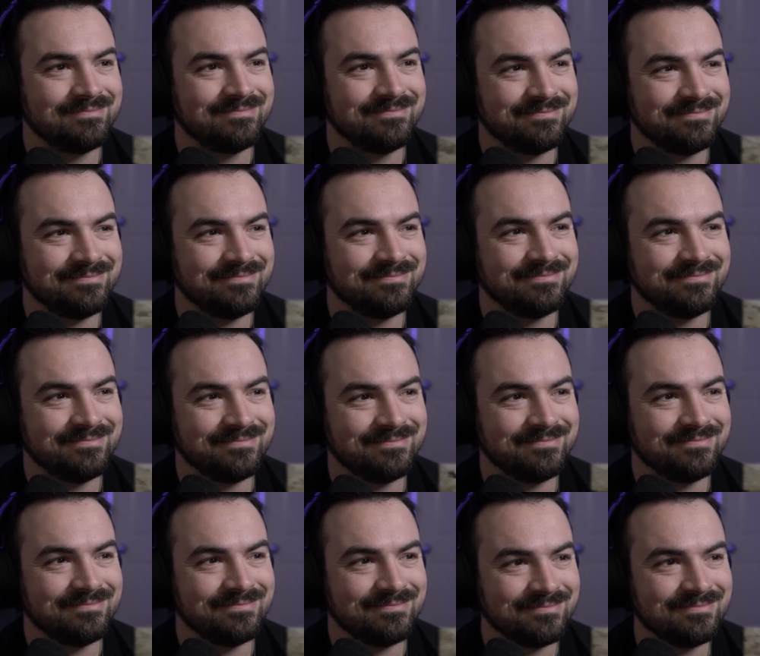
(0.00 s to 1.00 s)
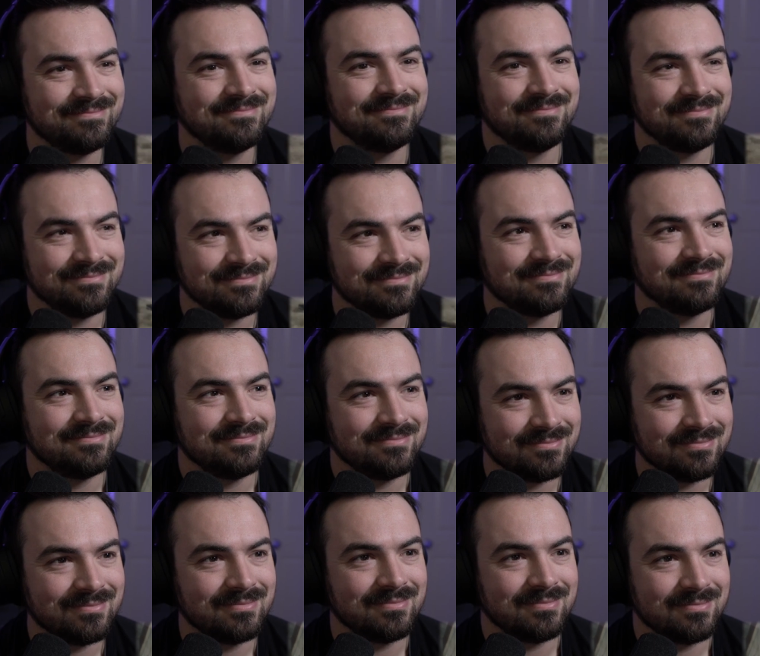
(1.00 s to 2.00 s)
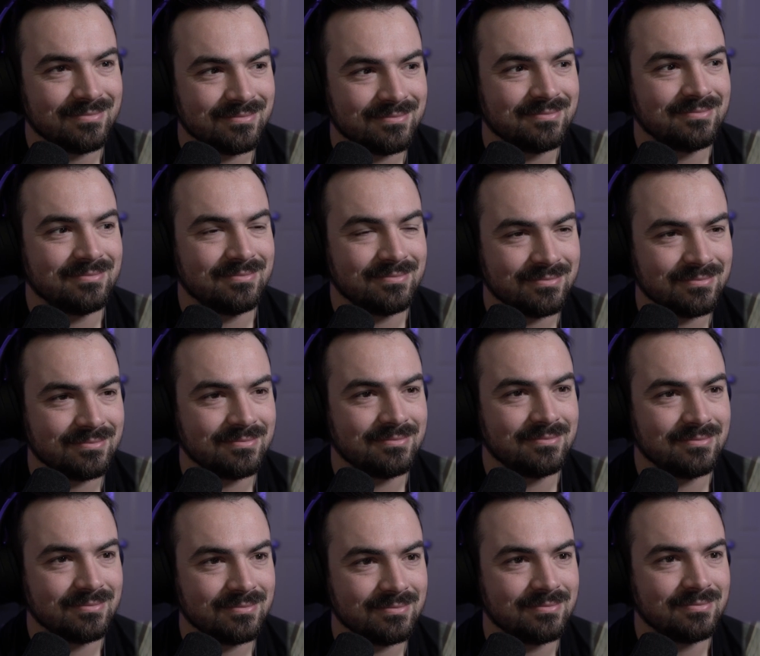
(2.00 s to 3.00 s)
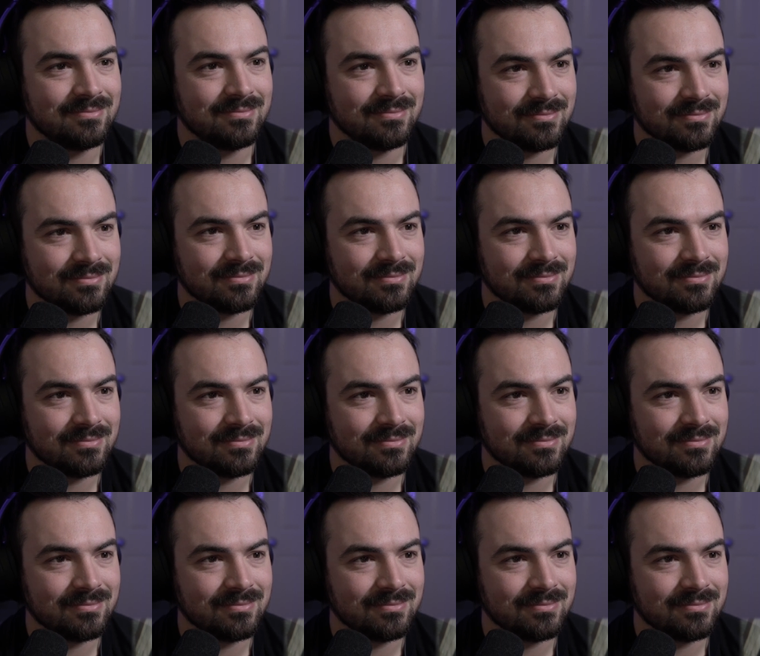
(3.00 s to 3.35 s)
He's winning. Falco just passed Gabi.